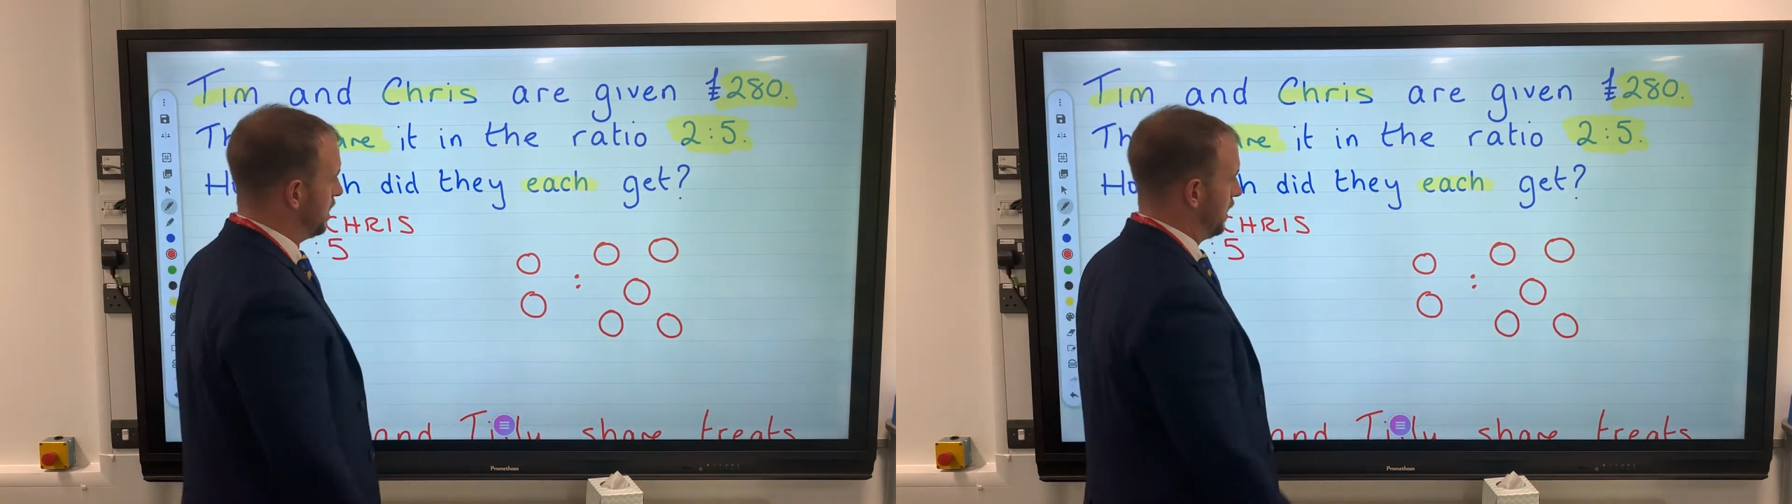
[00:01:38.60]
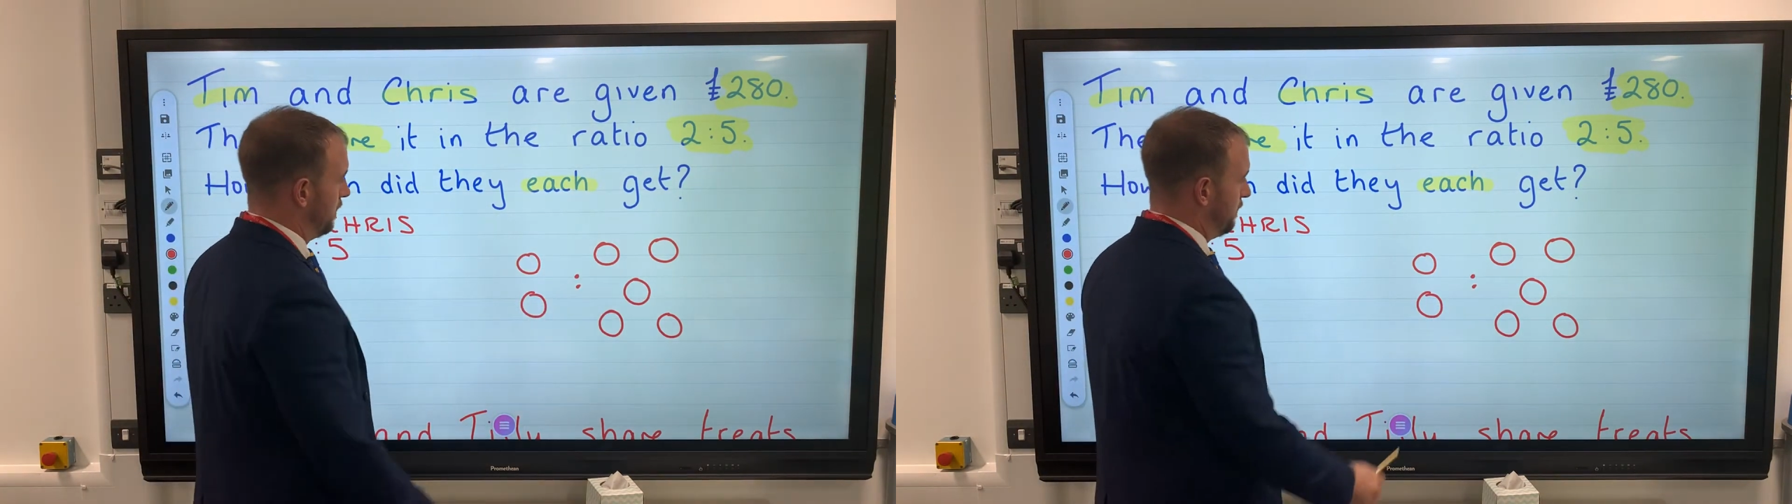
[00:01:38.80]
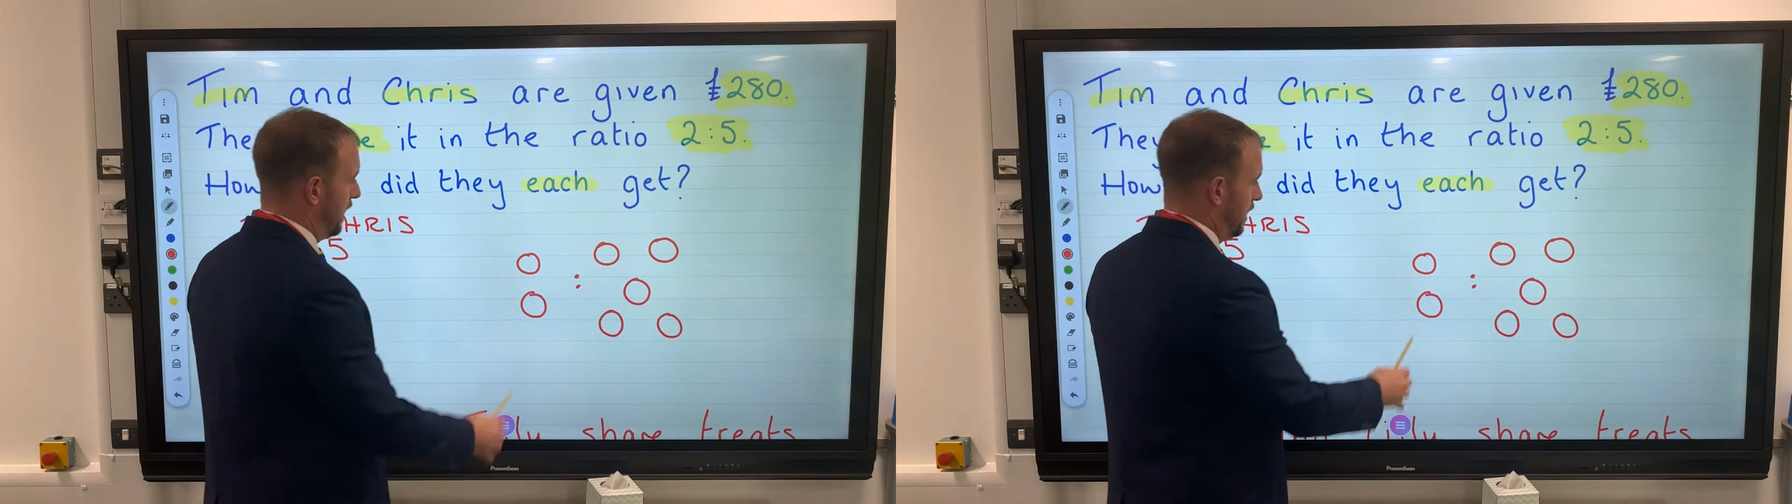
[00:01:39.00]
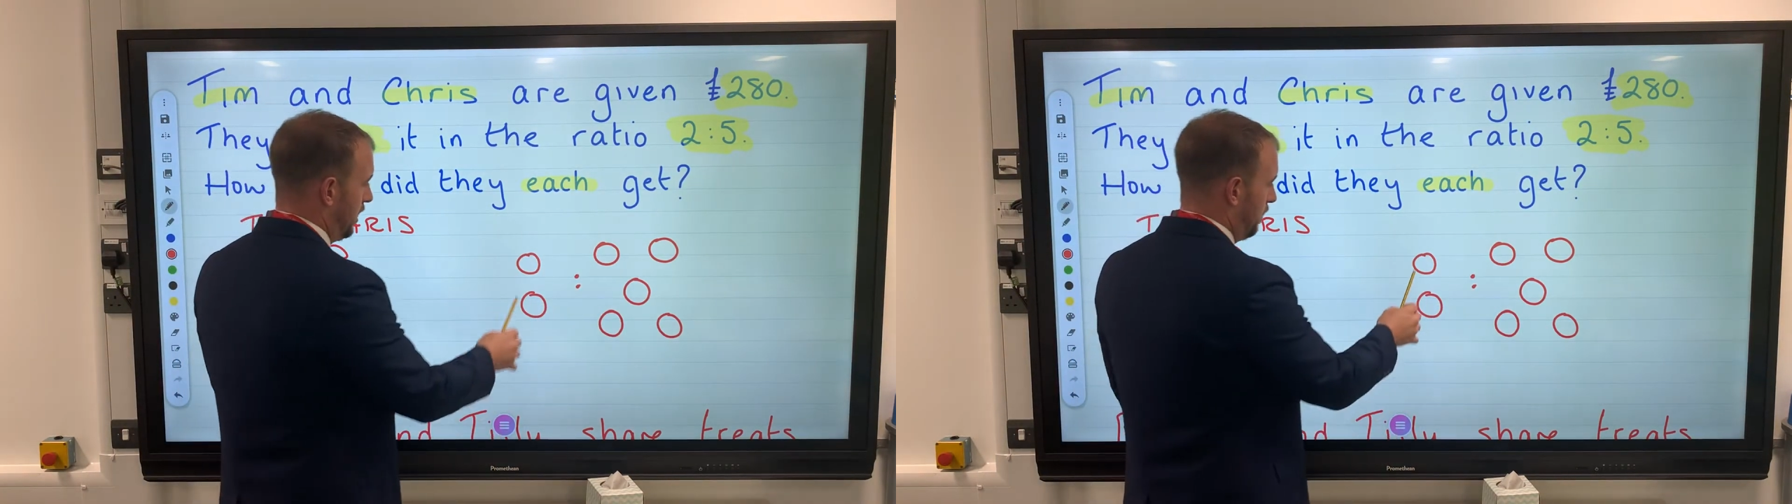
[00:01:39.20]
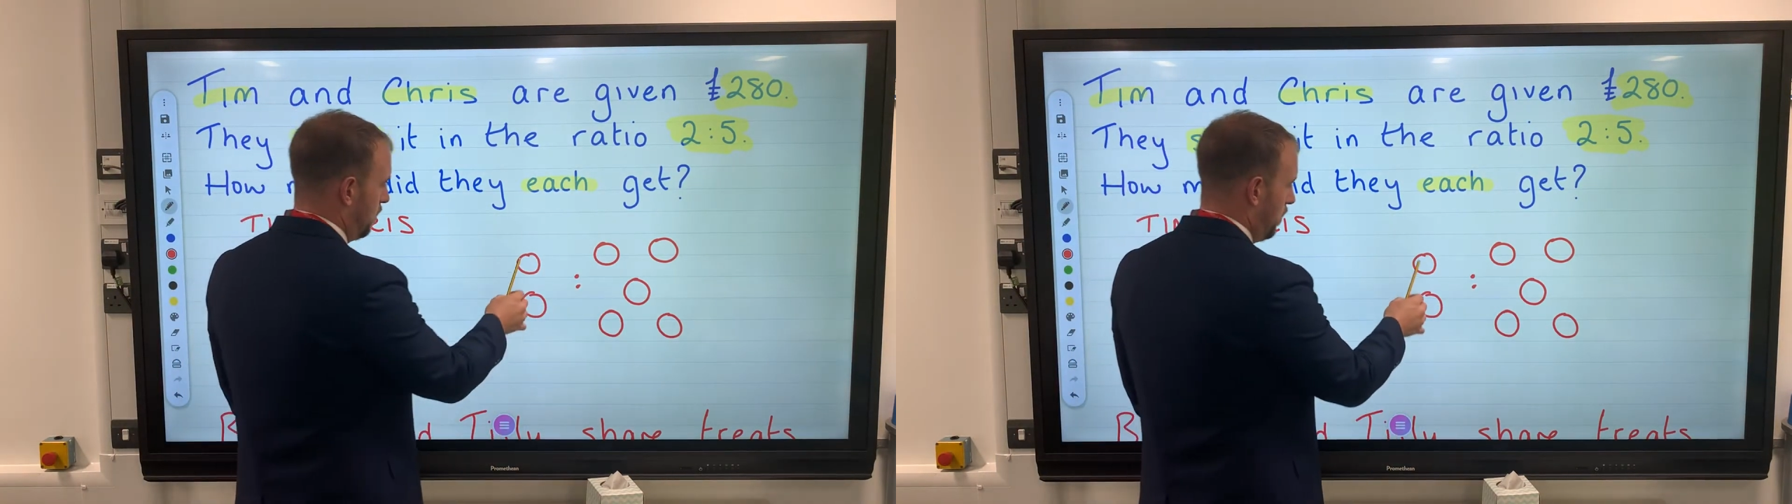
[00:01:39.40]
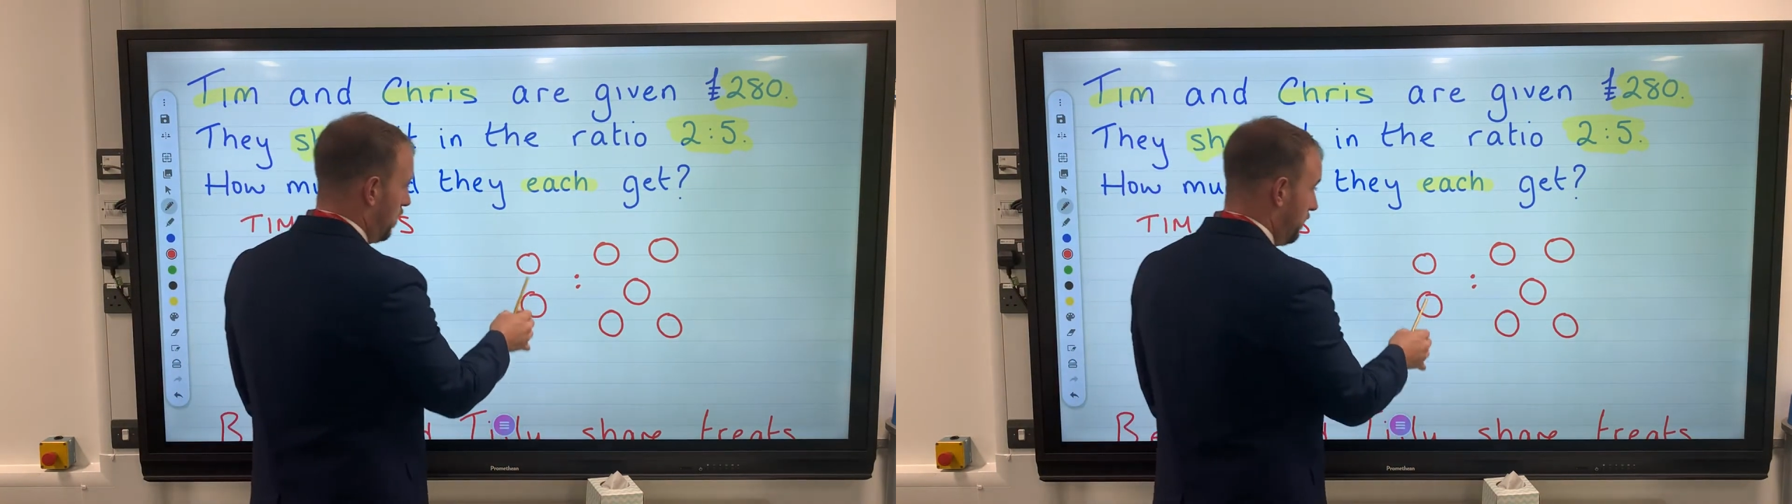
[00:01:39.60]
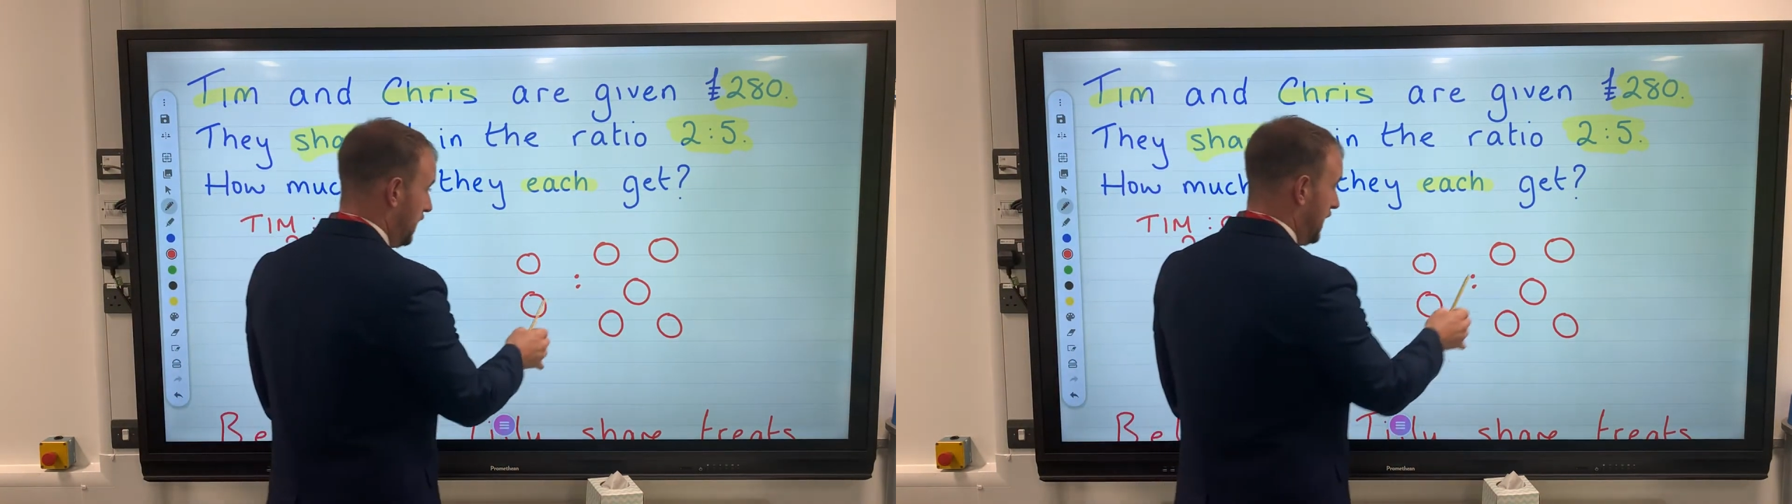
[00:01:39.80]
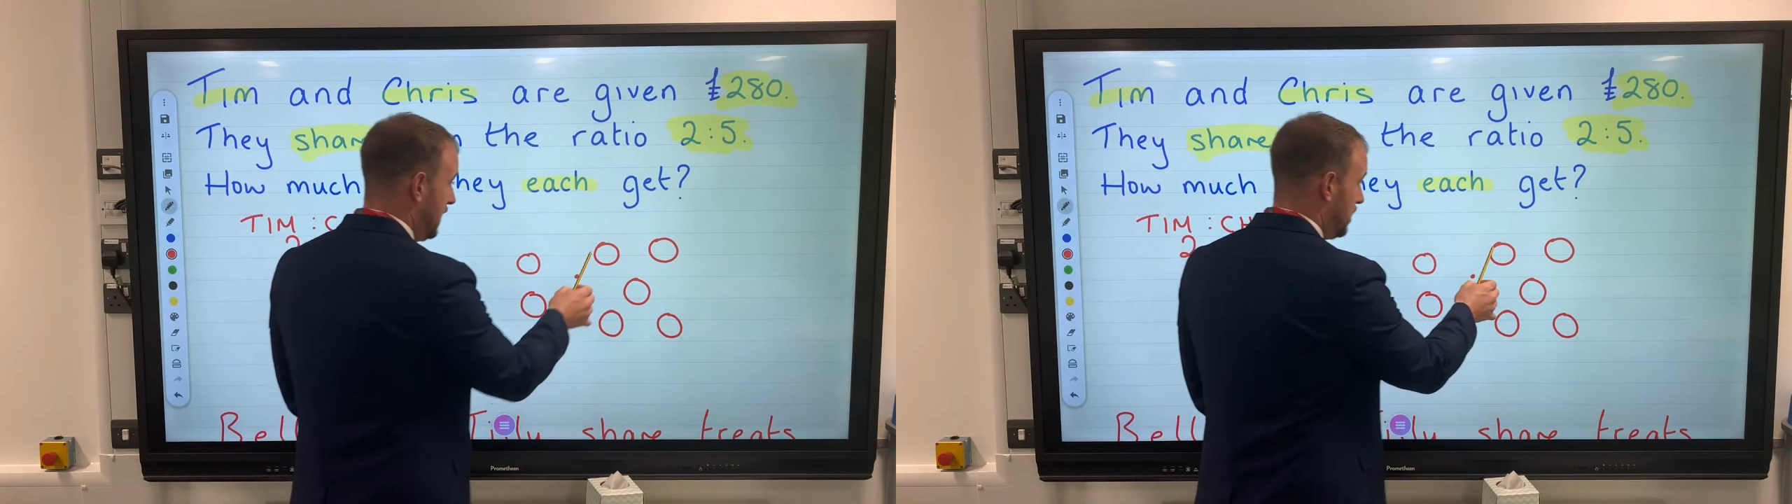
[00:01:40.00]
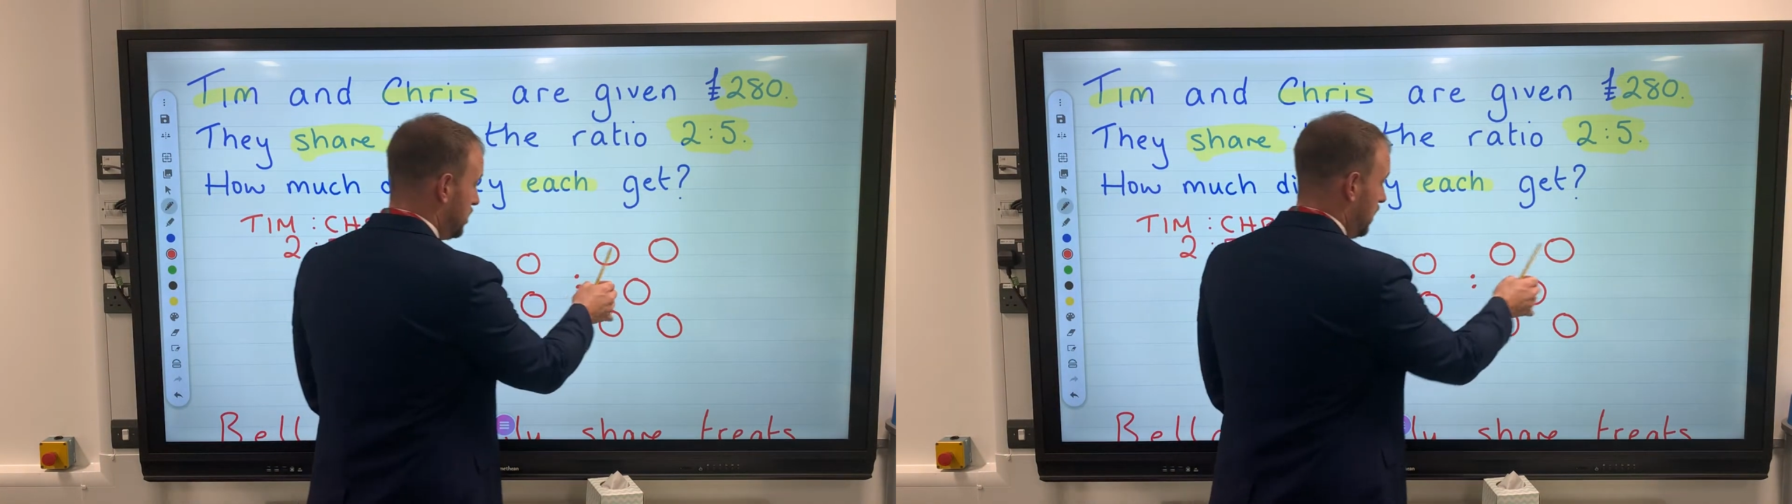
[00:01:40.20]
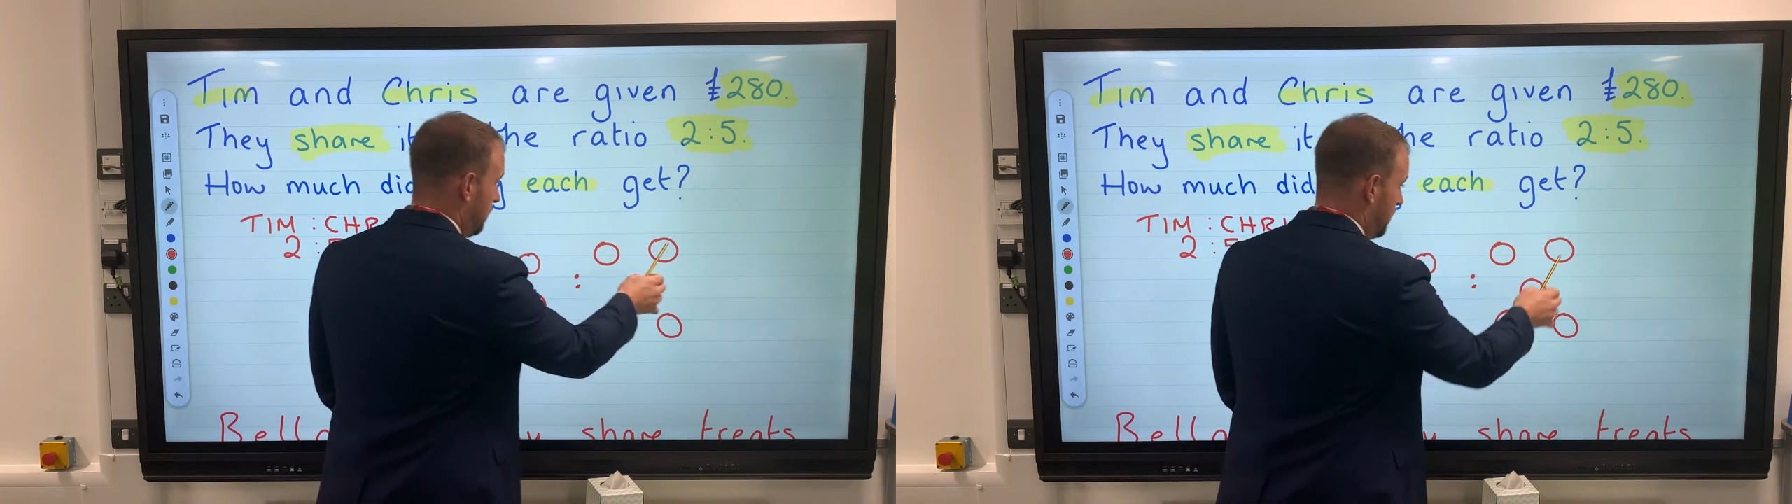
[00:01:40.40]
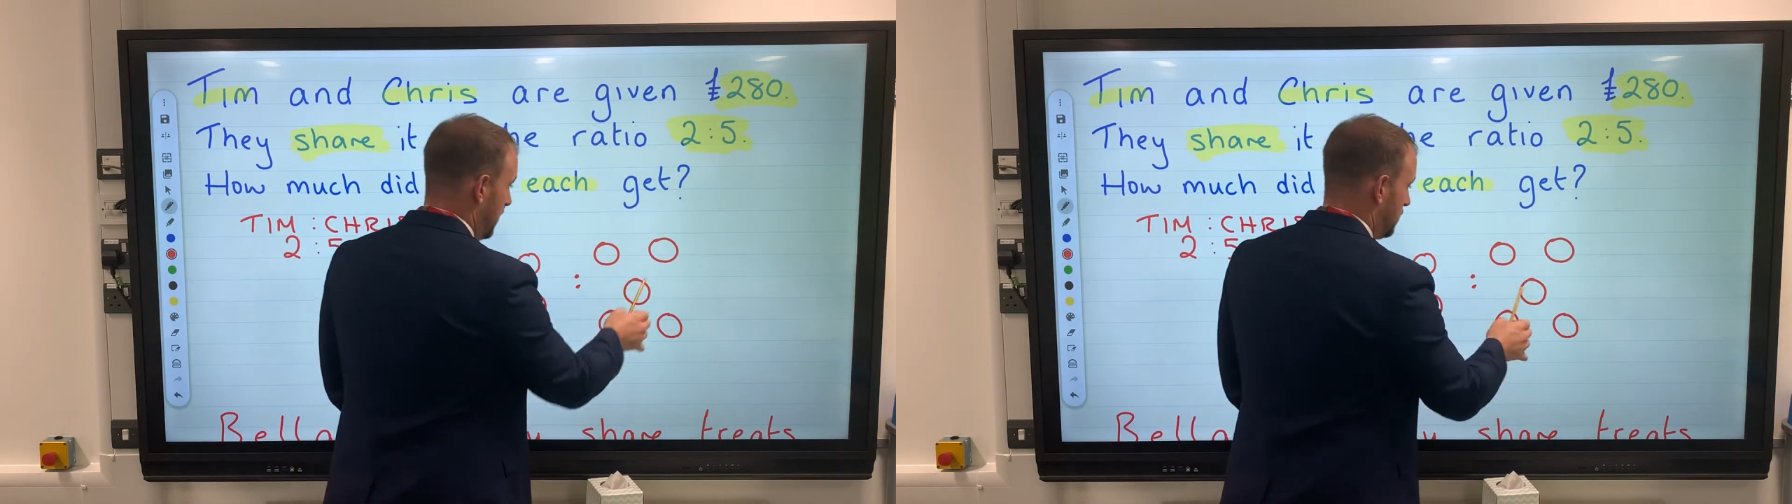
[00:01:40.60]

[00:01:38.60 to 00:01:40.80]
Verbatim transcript: out the value of each of these